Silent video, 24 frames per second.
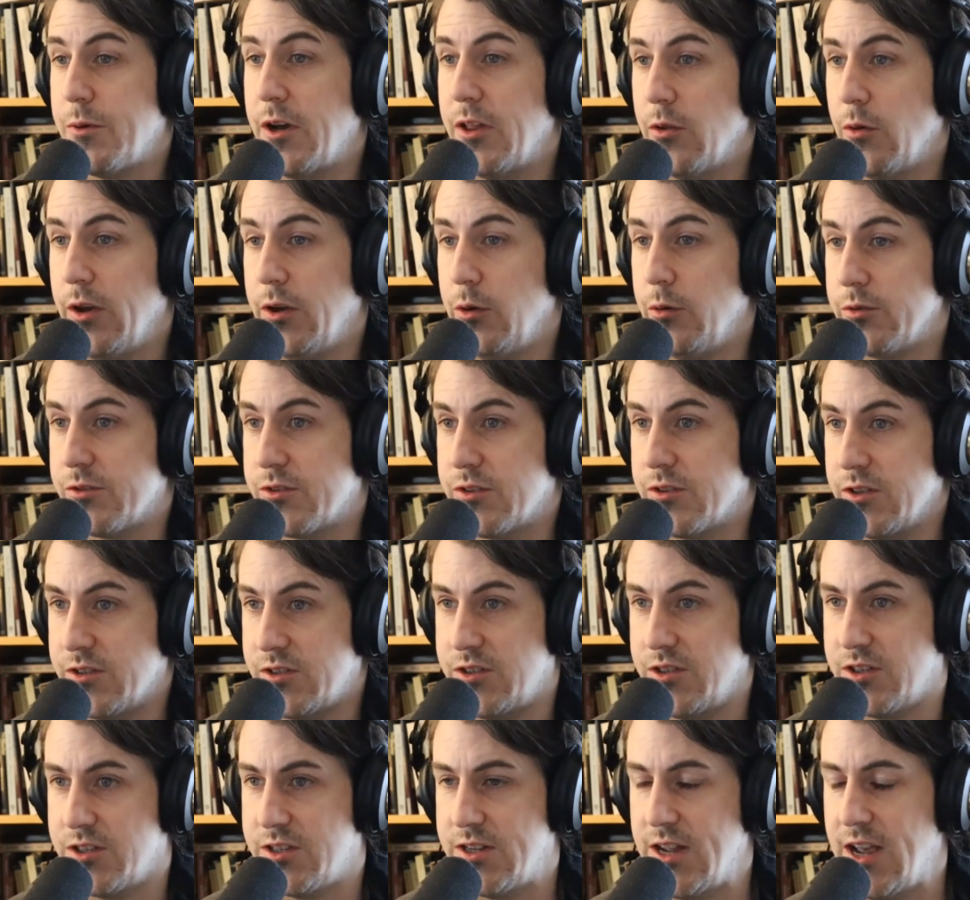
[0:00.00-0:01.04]
the way, who's
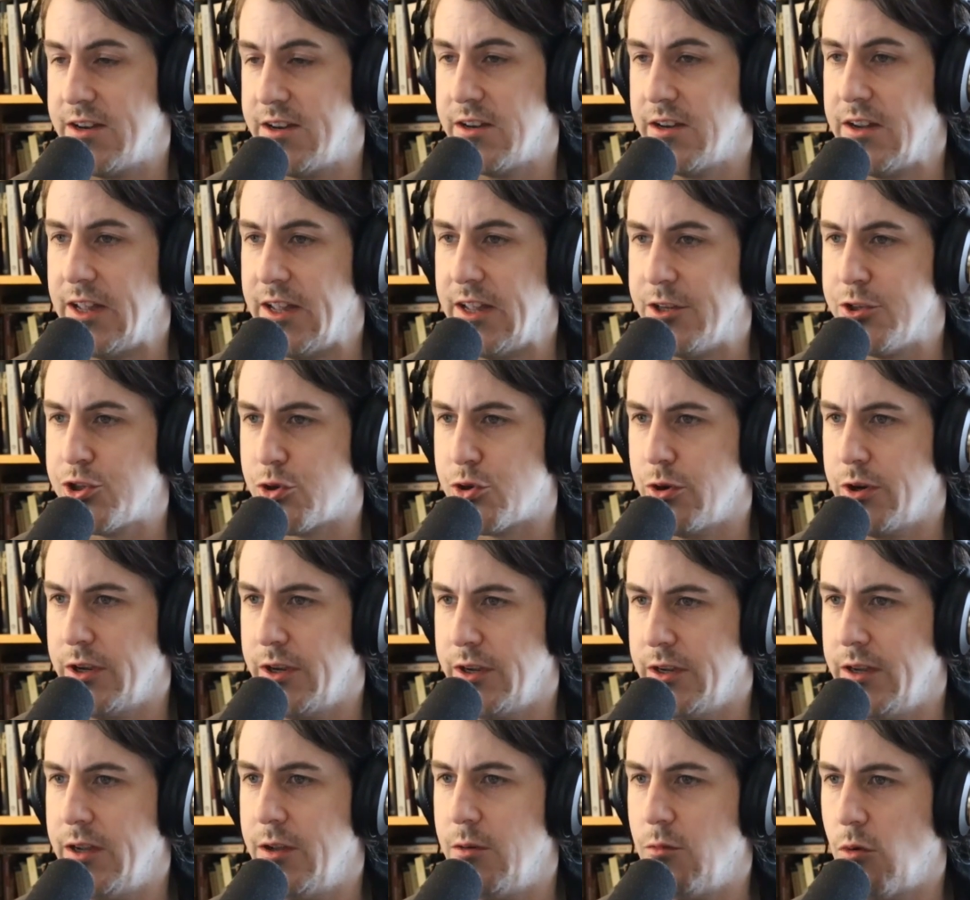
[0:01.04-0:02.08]
sustained an injury
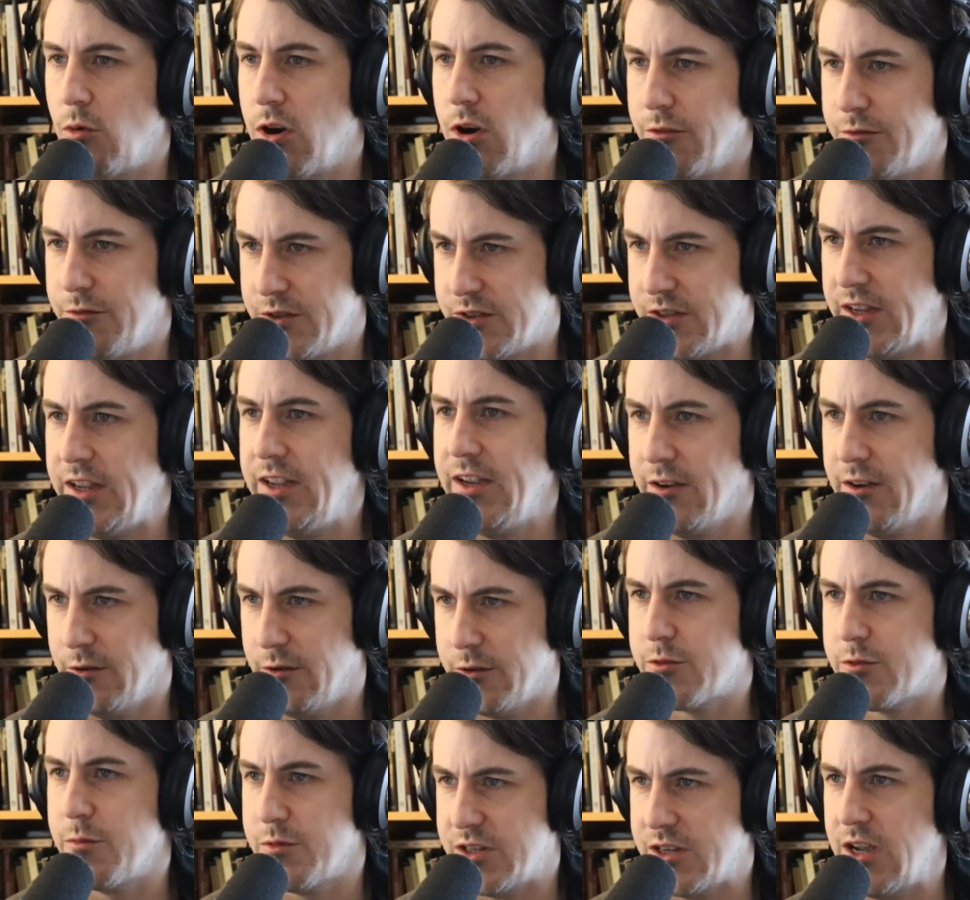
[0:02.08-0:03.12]
in one of his ears
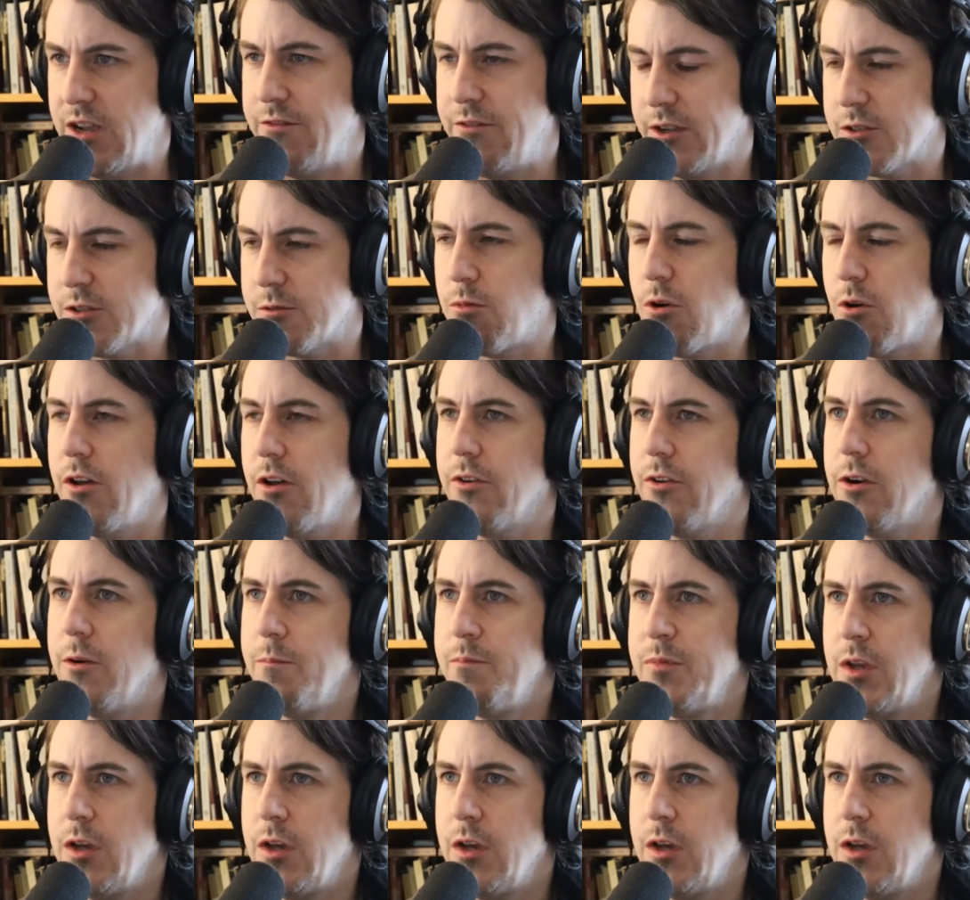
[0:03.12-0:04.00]
from saving his brother.